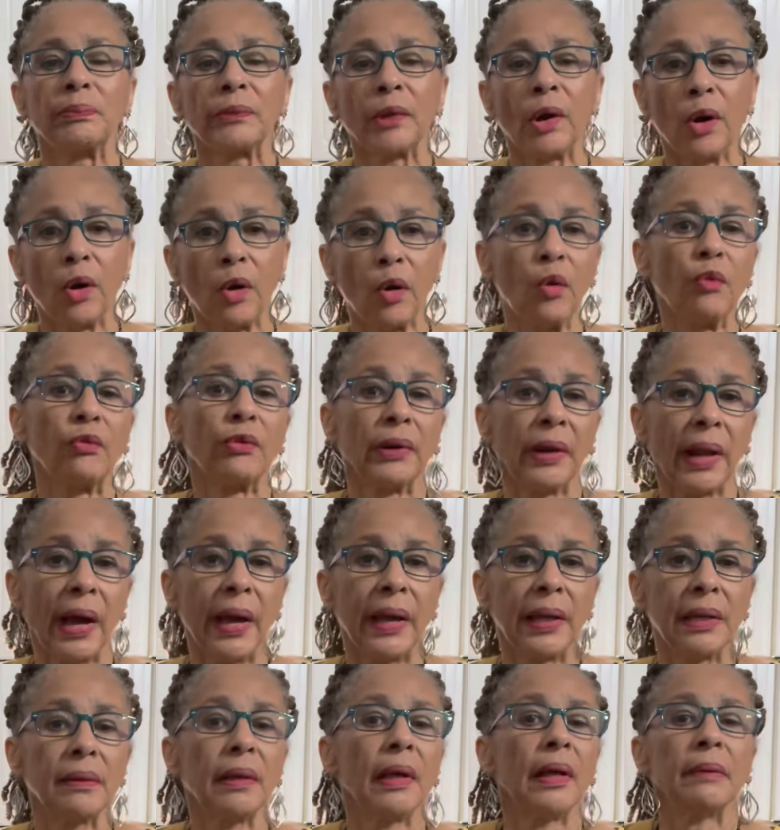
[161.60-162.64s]

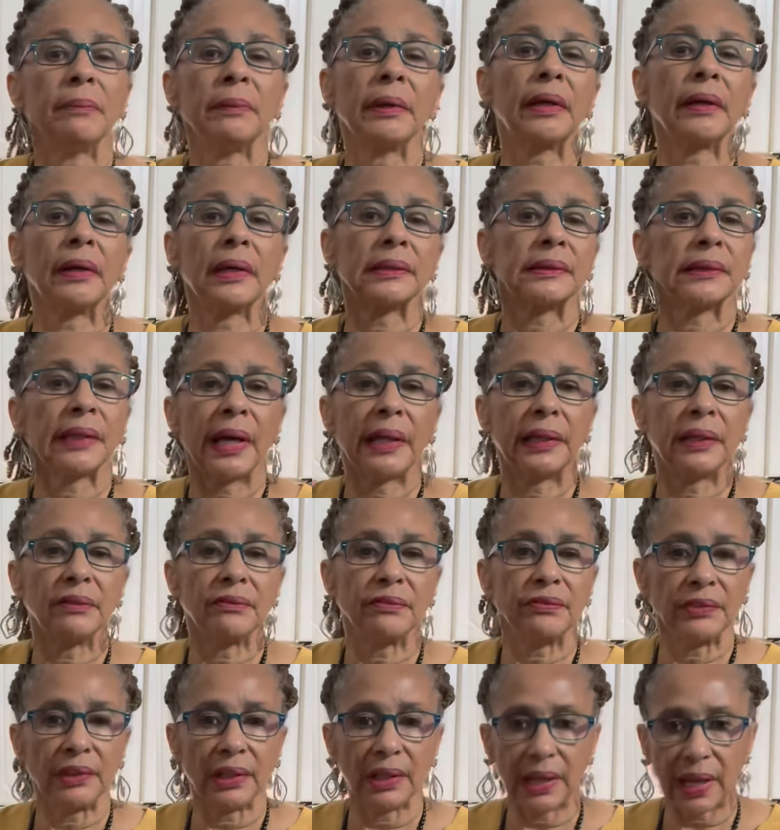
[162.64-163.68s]
overnight because I didn't
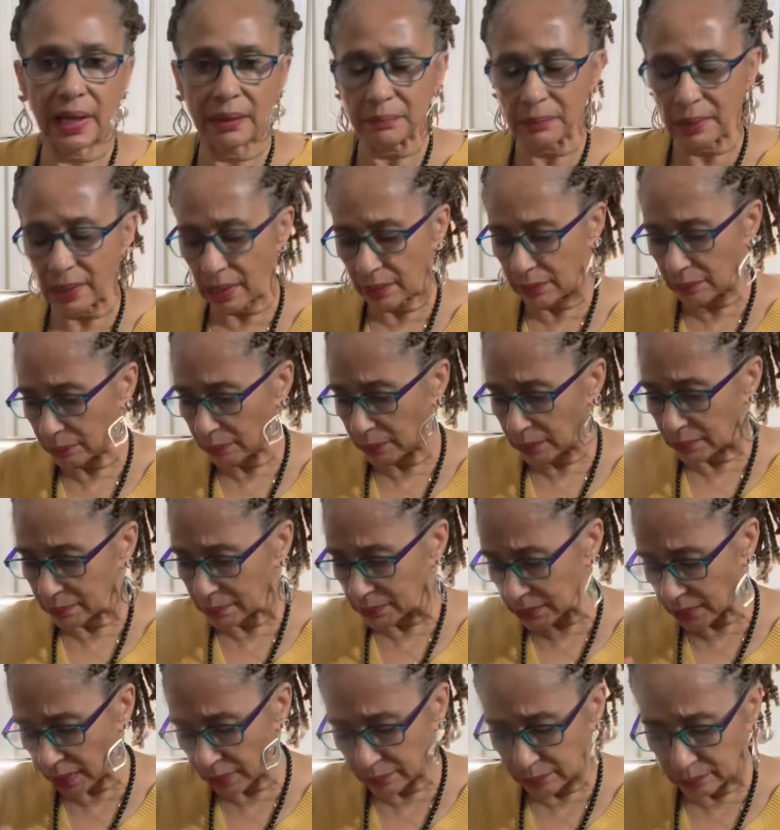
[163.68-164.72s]
feel like bothering with them,
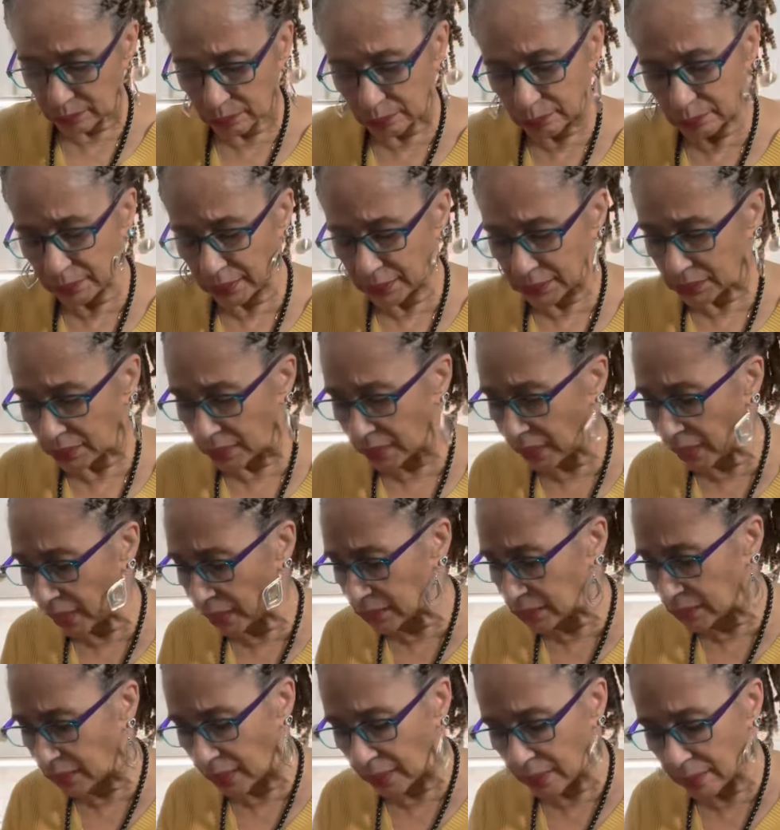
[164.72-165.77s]
so we're into the
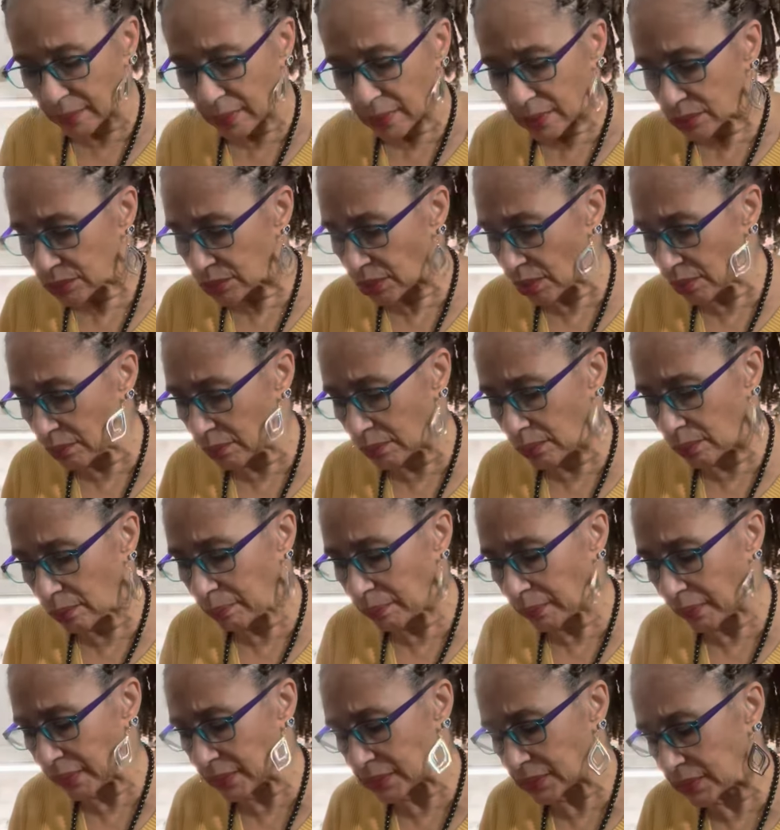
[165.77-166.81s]
next day. So we're gonna
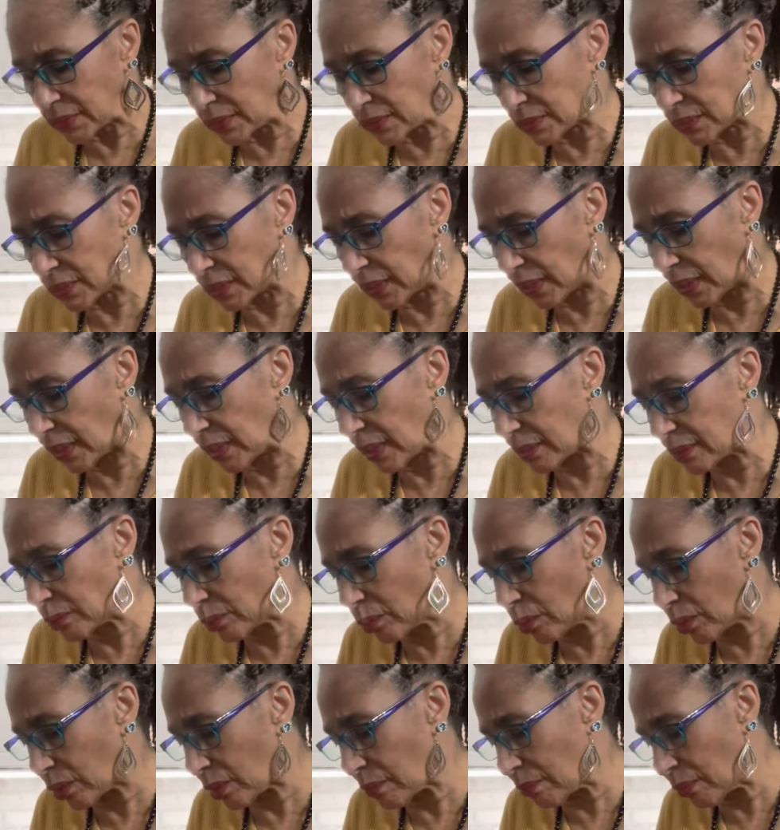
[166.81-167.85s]
place these in here, let the
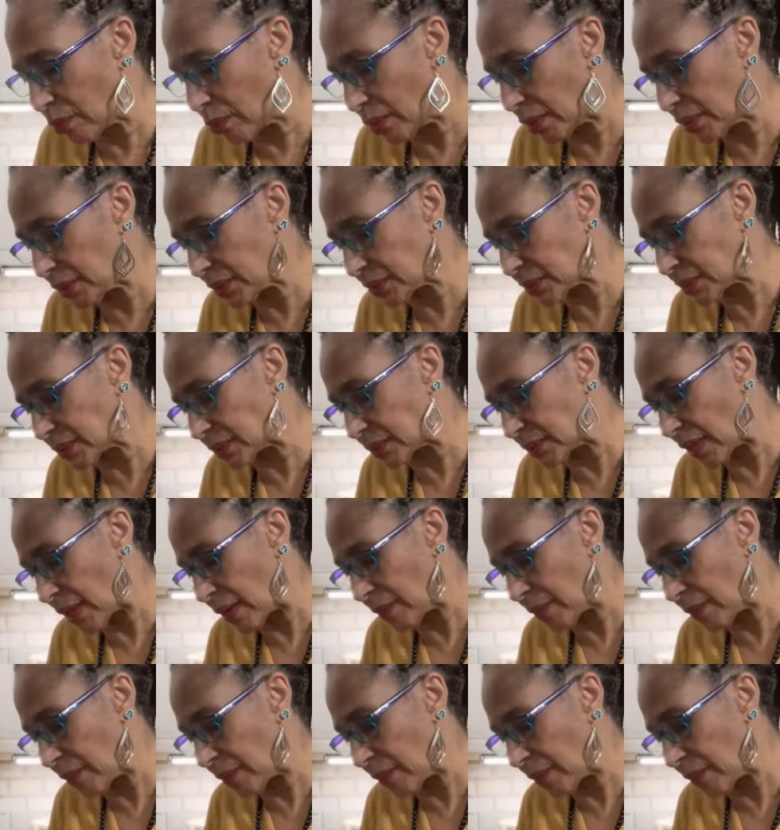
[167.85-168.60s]
water boil. This is